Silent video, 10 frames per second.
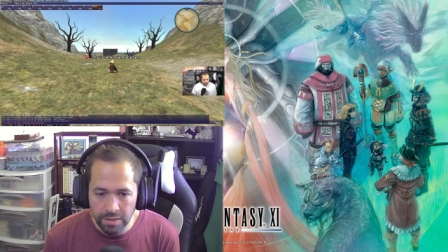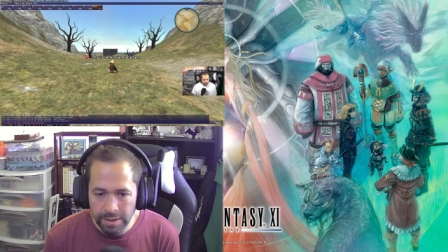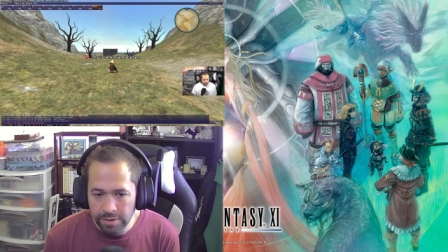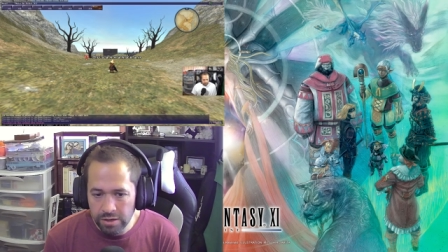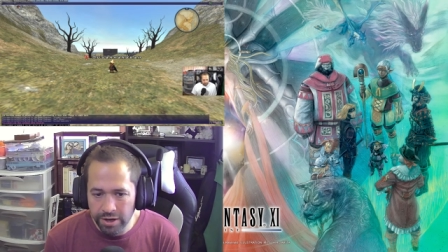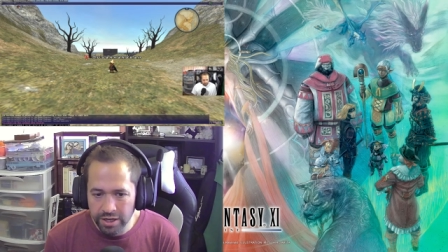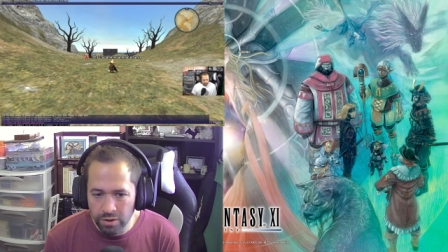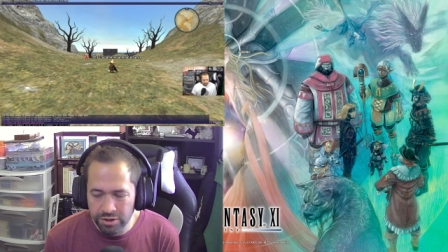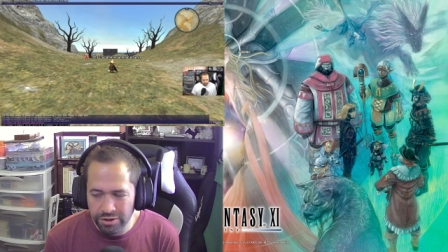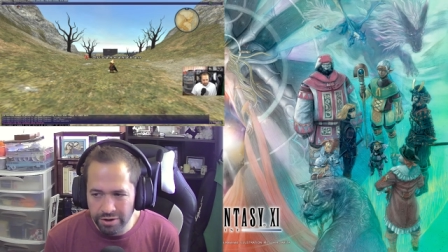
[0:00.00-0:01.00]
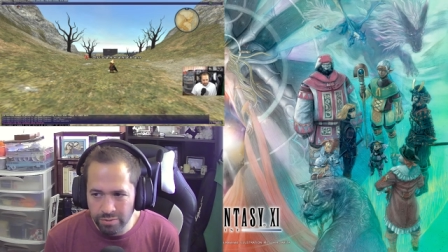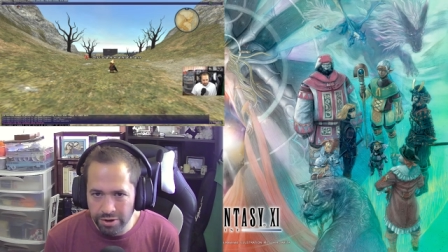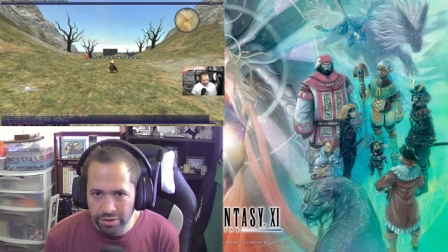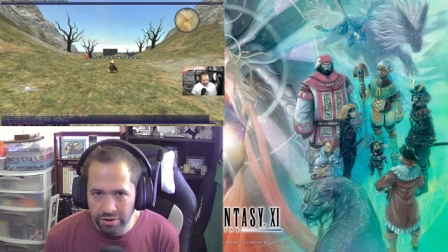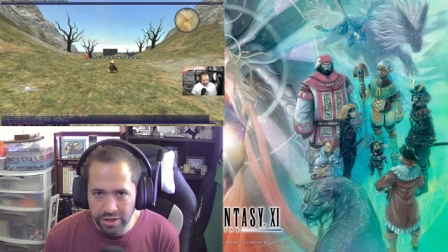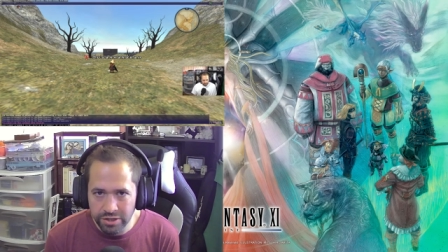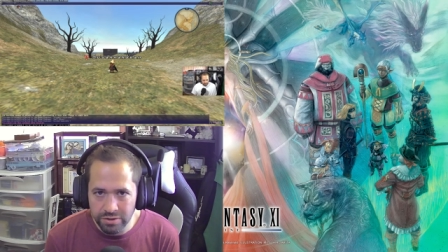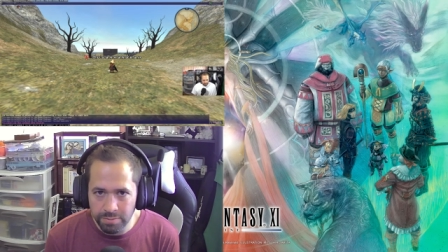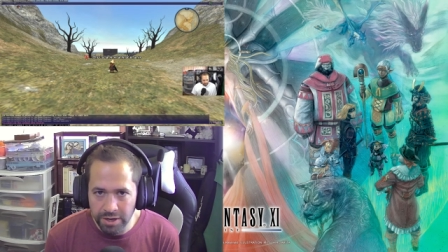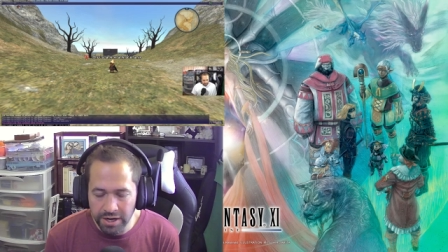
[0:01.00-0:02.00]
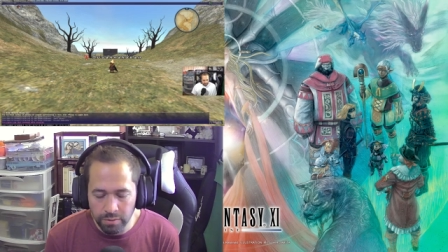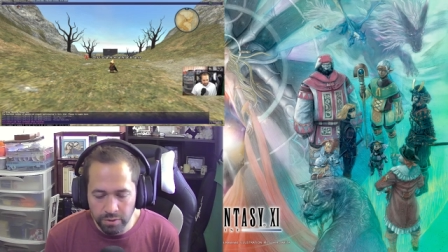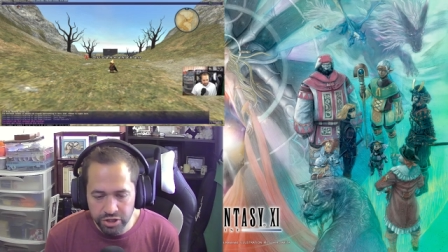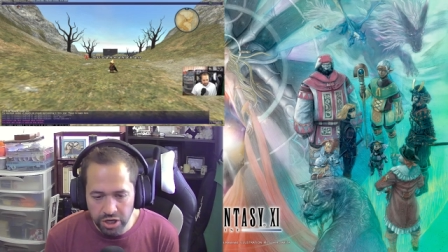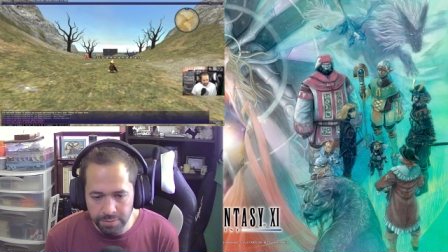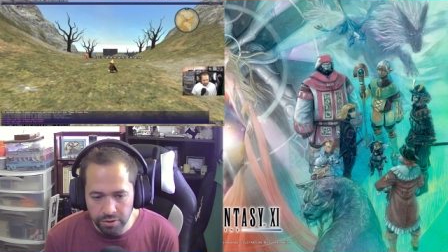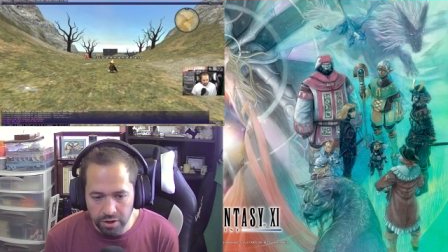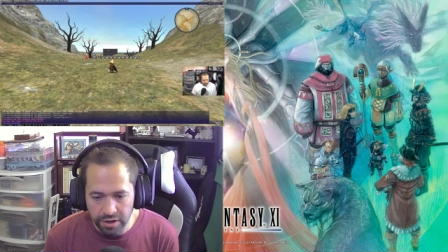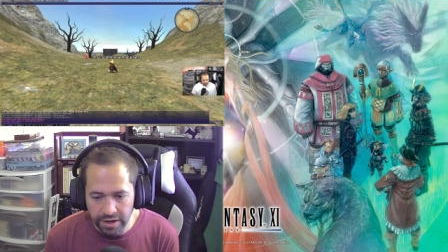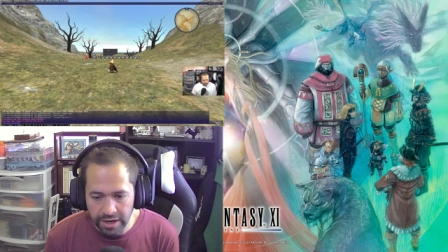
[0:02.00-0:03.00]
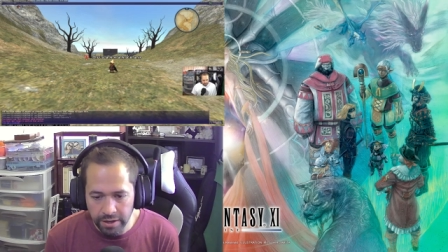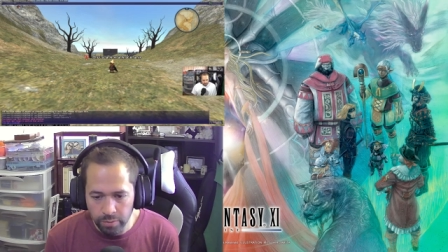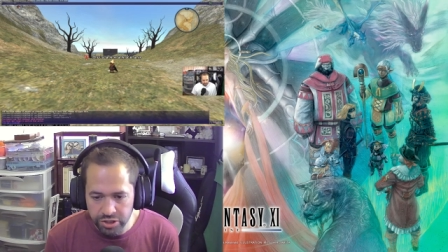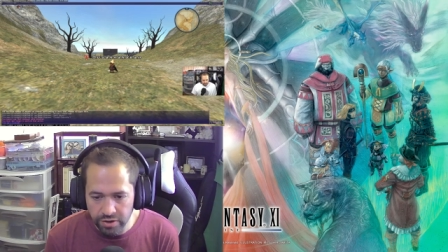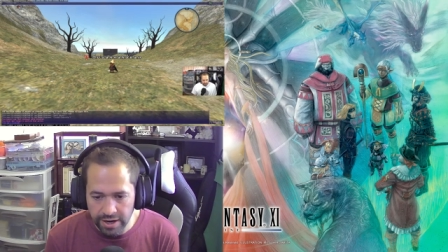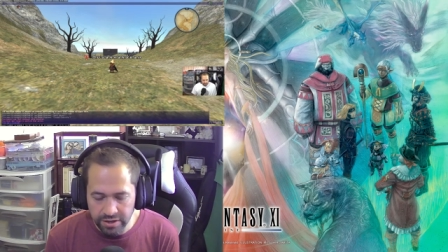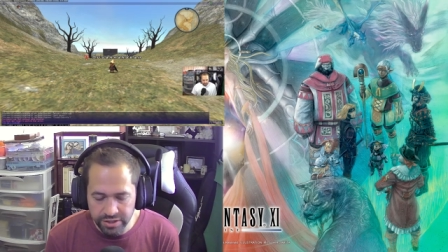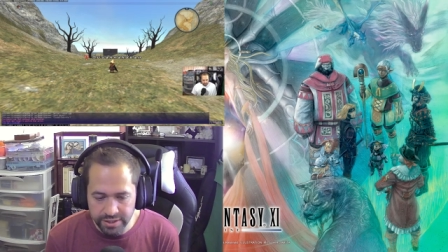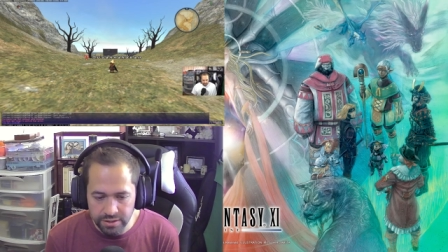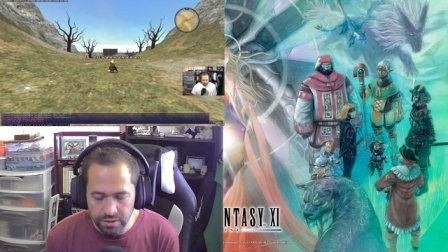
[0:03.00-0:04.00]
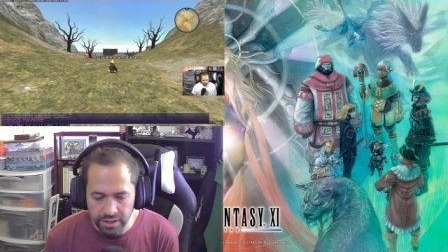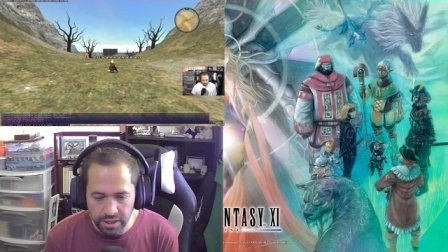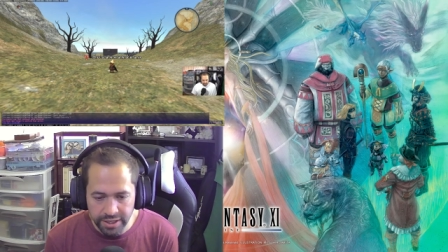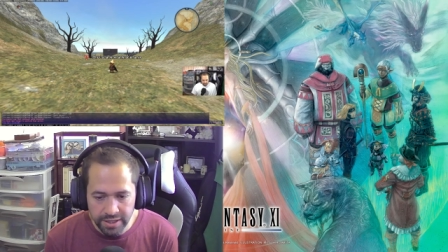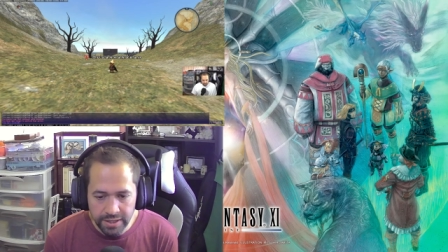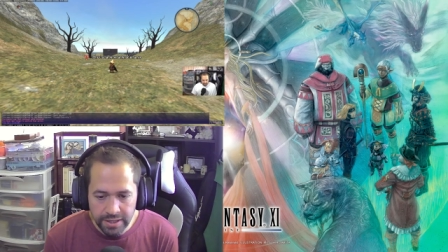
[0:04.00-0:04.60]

and maybe you want to go to 31 or 32, depending on what job you are and what your accuracy is looking like,